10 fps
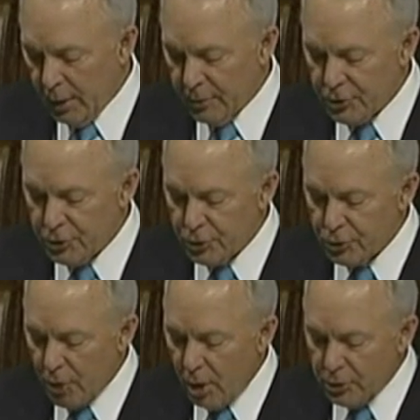This is a
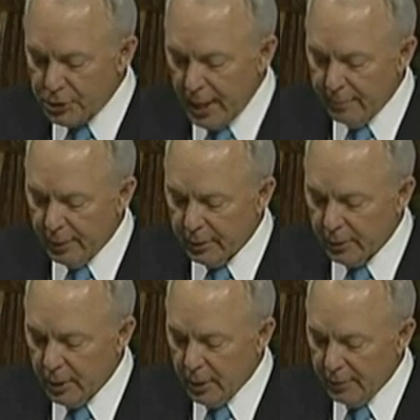strong statement
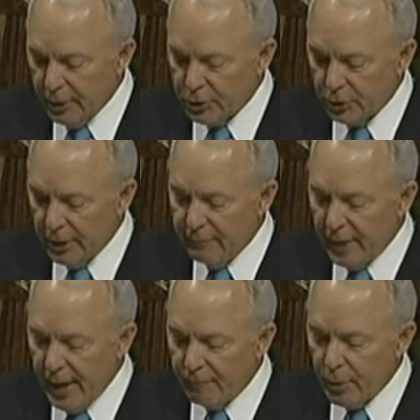that should leave
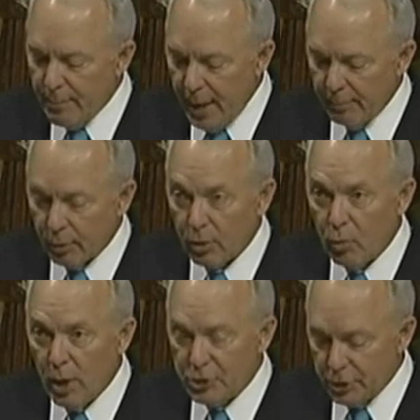every member
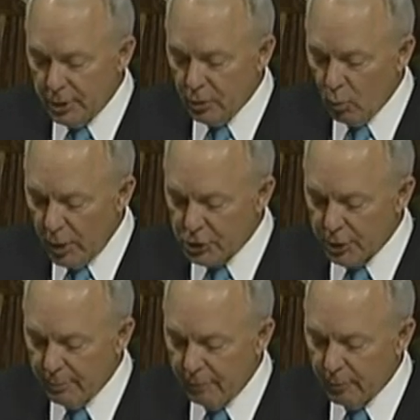questioning the
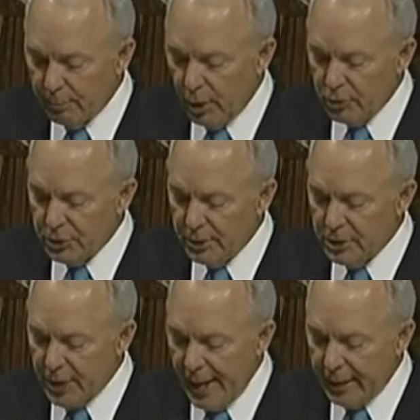wisdom of imposing
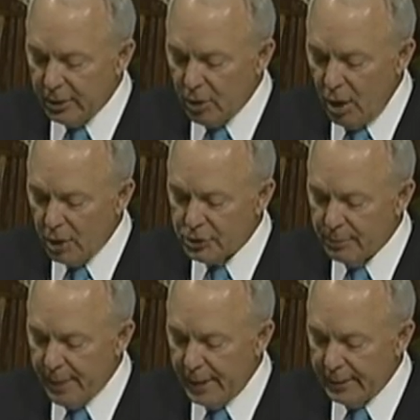these added costs
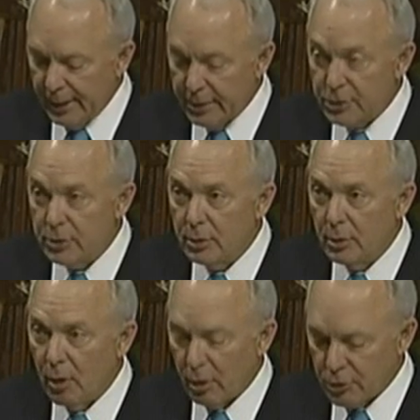and mandates
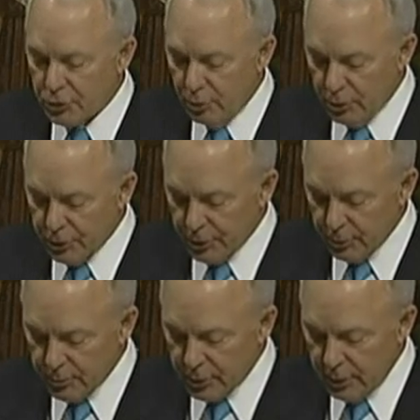on our school
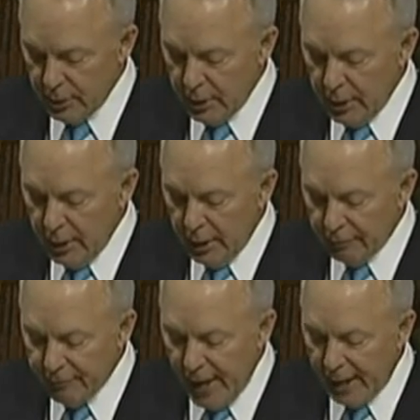systems.
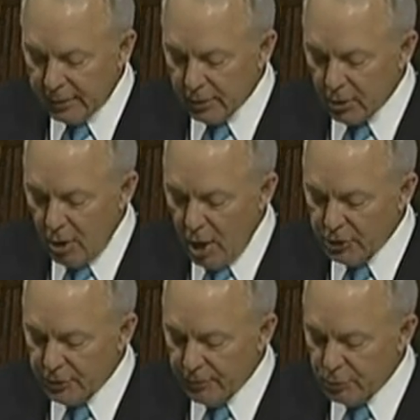In fact, the
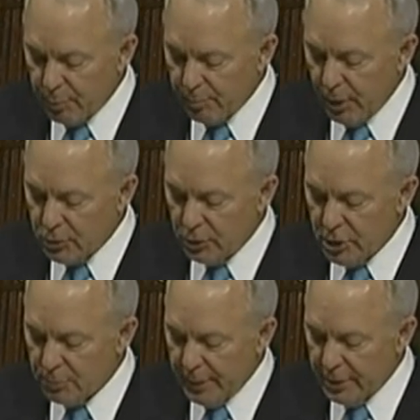cost of this proposal
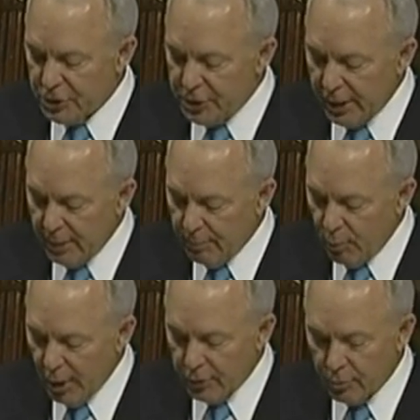has been a sticking
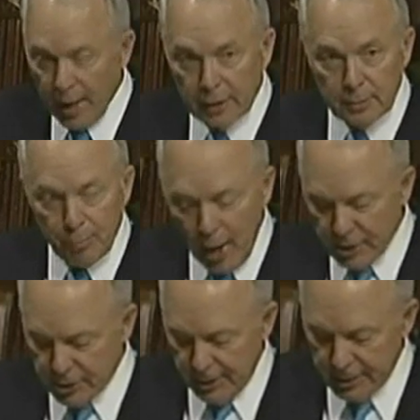point throughout the
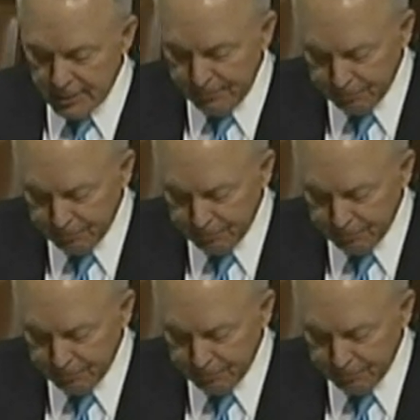process.